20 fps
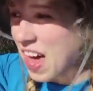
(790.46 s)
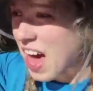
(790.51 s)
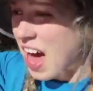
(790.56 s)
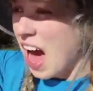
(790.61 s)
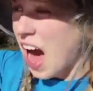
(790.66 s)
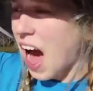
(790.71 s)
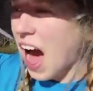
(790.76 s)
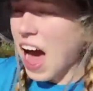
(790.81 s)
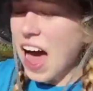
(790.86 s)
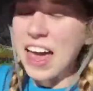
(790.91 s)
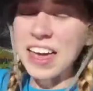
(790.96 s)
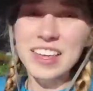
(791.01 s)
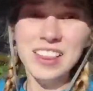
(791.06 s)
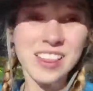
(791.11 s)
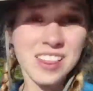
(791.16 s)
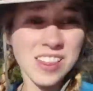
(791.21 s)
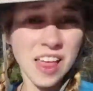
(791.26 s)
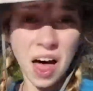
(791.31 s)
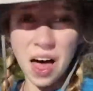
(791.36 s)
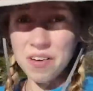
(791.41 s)
I
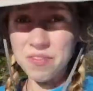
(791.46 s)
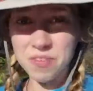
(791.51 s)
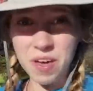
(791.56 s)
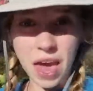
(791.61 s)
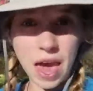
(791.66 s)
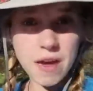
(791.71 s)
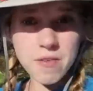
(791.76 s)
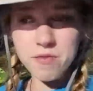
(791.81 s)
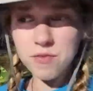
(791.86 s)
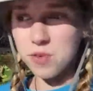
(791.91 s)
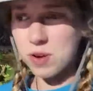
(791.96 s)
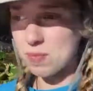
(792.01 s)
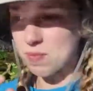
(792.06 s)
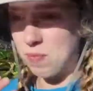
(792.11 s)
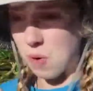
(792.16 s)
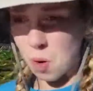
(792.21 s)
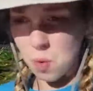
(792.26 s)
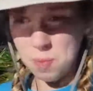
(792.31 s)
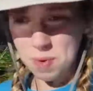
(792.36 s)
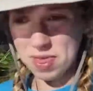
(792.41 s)
love every
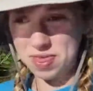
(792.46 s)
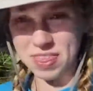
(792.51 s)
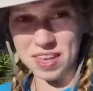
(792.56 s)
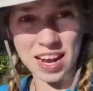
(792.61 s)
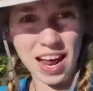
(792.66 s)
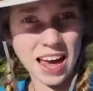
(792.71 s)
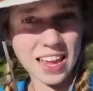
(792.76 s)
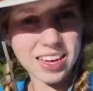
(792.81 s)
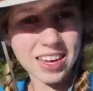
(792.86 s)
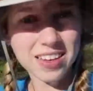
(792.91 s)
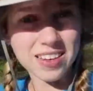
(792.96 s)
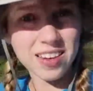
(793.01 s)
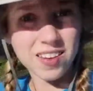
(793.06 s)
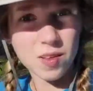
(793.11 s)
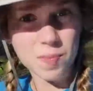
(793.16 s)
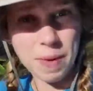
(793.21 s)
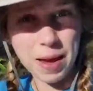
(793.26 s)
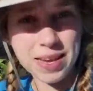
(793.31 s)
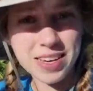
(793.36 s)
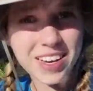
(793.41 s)
moment that I get to
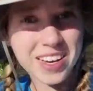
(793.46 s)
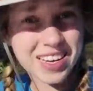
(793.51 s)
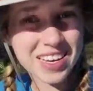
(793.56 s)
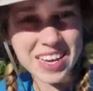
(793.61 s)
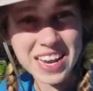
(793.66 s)
spend in